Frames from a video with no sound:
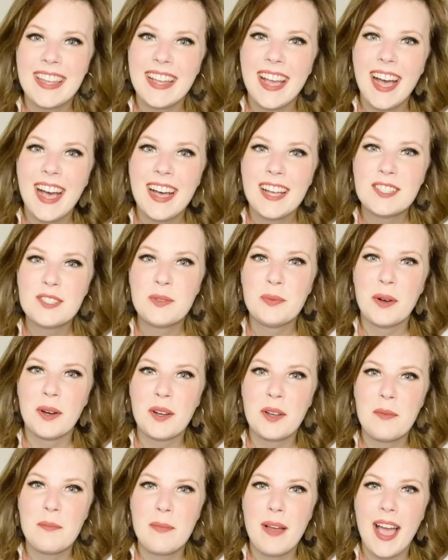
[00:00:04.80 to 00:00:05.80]
guys,
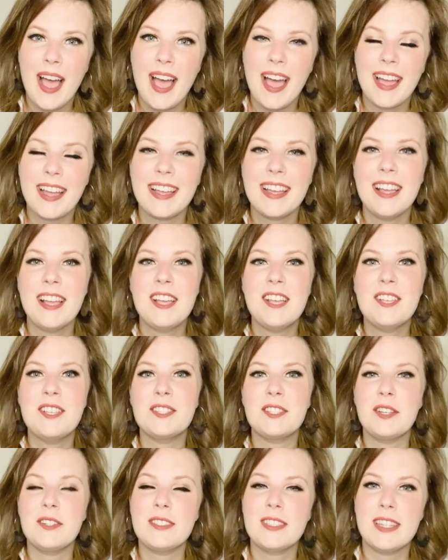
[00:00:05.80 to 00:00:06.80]
welcome back.
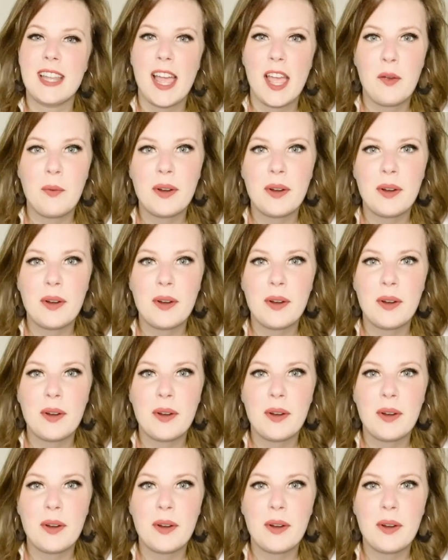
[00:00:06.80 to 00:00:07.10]
So today